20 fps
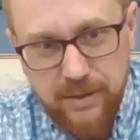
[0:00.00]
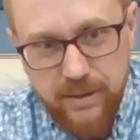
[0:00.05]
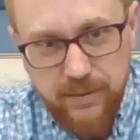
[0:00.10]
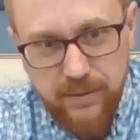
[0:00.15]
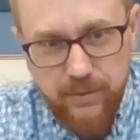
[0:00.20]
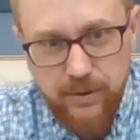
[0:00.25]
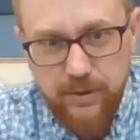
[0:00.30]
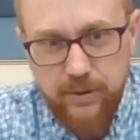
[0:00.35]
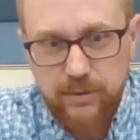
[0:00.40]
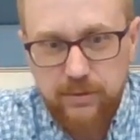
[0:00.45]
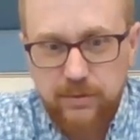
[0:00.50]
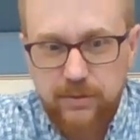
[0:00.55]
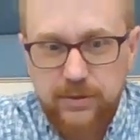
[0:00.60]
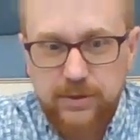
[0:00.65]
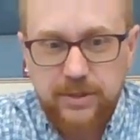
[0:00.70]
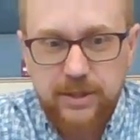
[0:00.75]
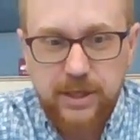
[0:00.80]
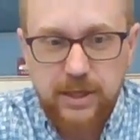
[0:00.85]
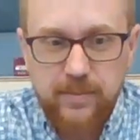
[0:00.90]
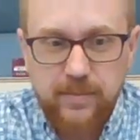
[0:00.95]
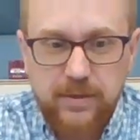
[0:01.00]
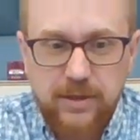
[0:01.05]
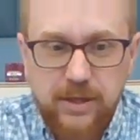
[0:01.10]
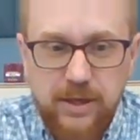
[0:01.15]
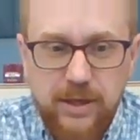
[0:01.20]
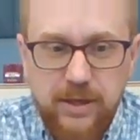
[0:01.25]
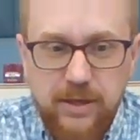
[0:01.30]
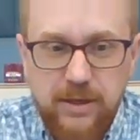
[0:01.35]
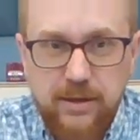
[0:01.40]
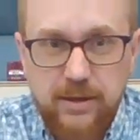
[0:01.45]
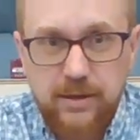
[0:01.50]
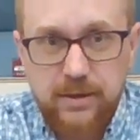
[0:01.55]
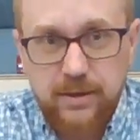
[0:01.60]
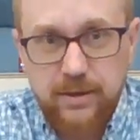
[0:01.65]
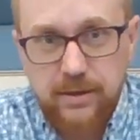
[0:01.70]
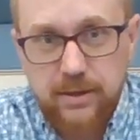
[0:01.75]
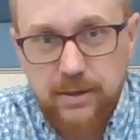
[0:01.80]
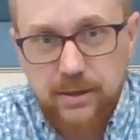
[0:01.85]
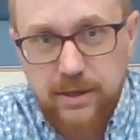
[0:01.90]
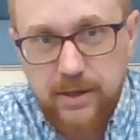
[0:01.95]
And we're going to do the same thing
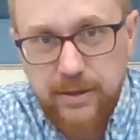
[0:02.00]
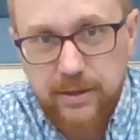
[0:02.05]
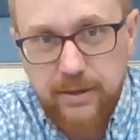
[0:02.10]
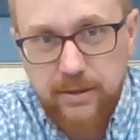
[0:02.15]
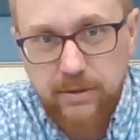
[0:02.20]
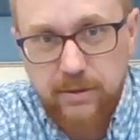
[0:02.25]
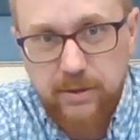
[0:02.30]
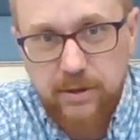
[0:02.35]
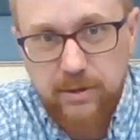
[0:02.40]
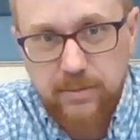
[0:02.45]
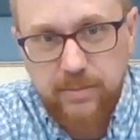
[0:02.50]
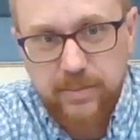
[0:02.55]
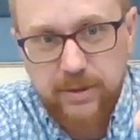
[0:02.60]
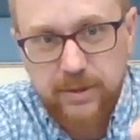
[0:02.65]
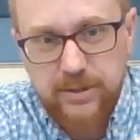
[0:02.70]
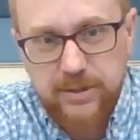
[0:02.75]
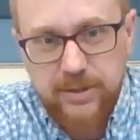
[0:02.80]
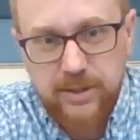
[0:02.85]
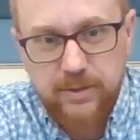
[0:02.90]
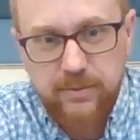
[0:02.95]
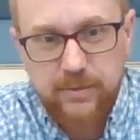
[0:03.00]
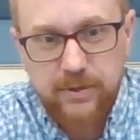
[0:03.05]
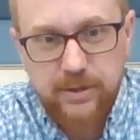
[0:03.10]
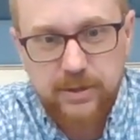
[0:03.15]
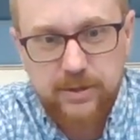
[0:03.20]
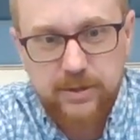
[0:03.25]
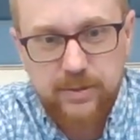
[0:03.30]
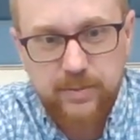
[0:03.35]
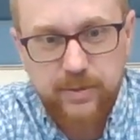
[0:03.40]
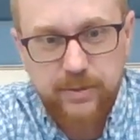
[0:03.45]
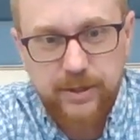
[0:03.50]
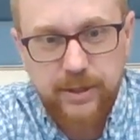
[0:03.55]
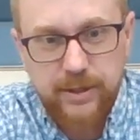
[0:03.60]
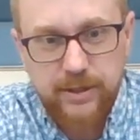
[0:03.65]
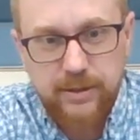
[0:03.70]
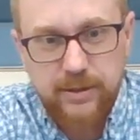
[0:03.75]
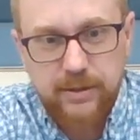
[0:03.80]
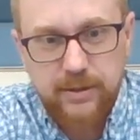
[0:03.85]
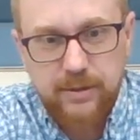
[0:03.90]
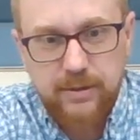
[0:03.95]
on the long piece that we had
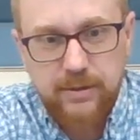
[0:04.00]
split.